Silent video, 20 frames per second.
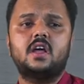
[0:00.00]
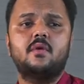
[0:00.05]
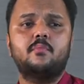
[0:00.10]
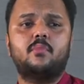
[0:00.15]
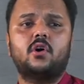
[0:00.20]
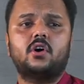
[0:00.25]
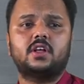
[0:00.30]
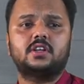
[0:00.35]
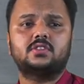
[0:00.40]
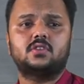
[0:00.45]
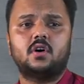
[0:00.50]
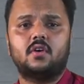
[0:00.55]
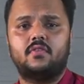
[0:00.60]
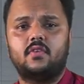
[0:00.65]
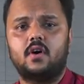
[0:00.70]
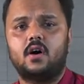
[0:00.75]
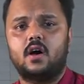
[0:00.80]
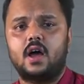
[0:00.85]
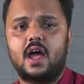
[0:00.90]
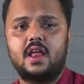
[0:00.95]
importance of
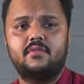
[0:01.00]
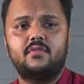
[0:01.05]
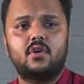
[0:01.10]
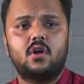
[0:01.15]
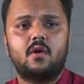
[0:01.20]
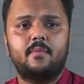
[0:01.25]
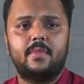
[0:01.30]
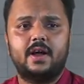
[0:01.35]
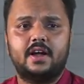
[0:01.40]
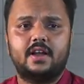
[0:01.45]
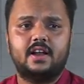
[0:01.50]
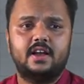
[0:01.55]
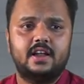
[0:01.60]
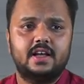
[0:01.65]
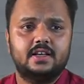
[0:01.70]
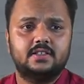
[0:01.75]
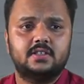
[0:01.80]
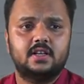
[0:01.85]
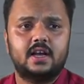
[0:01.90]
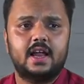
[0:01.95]
environmental
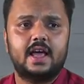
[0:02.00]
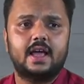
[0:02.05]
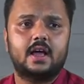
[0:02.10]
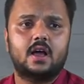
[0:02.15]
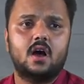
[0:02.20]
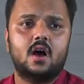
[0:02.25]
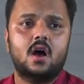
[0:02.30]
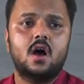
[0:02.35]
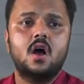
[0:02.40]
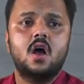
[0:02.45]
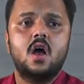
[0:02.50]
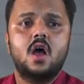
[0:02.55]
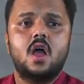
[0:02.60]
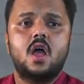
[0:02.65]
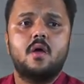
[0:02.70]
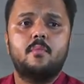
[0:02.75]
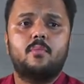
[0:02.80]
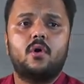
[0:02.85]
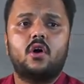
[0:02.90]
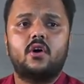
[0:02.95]
is like
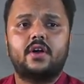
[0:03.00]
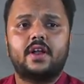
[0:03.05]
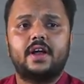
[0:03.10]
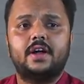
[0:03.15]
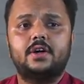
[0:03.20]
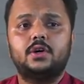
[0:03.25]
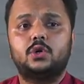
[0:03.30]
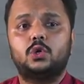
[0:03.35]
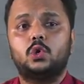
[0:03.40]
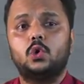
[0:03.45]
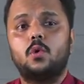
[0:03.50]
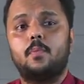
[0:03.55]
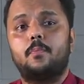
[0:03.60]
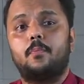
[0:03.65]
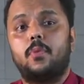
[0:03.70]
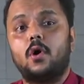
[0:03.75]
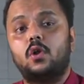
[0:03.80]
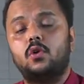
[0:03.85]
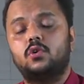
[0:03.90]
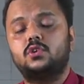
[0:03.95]
important to
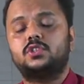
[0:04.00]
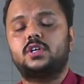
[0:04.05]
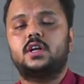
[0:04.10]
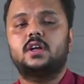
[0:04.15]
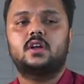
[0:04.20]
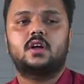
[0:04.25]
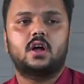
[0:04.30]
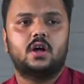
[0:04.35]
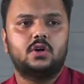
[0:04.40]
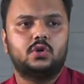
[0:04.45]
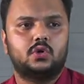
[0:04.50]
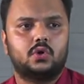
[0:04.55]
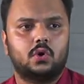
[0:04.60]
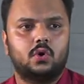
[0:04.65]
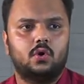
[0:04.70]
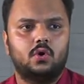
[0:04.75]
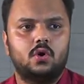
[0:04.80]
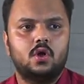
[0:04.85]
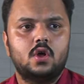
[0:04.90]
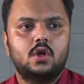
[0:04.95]
pollution
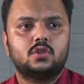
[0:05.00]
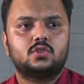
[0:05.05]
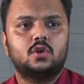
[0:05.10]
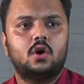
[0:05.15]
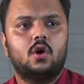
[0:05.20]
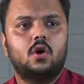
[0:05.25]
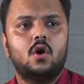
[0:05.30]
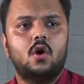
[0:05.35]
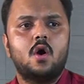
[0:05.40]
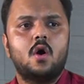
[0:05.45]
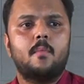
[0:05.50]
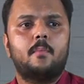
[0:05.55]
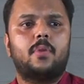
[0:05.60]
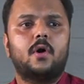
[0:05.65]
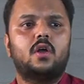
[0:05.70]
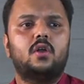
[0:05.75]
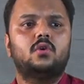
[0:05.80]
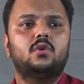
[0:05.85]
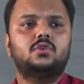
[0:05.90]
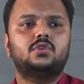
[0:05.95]
control. So
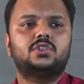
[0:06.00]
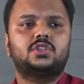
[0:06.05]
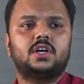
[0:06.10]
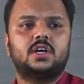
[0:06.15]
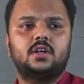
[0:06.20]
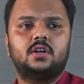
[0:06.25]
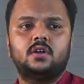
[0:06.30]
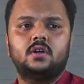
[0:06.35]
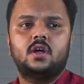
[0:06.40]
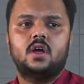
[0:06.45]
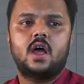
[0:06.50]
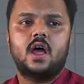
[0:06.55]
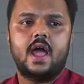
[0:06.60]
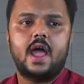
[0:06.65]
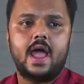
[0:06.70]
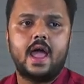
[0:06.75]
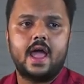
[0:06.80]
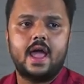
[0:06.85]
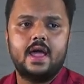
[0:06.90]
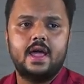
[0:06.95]
pollution,
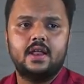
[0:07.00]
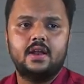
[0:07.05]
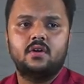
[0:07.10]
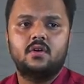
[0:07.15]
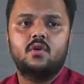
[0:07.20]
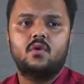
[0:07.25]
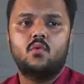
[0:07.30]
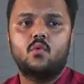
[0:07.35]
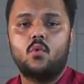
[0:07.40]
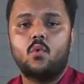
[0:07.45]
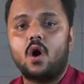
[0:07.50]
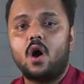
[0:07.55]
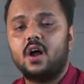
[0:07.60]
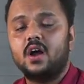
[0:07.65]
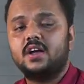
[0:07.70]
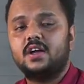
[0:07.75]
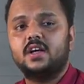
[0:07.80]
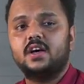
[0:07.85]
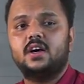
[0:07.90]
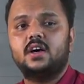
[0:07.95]
air,
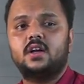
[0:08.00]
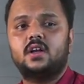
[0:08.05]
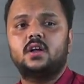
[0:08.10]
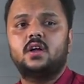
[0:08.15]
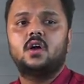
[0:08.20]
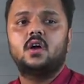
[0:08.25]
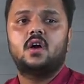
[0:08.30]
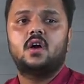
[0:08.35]
water,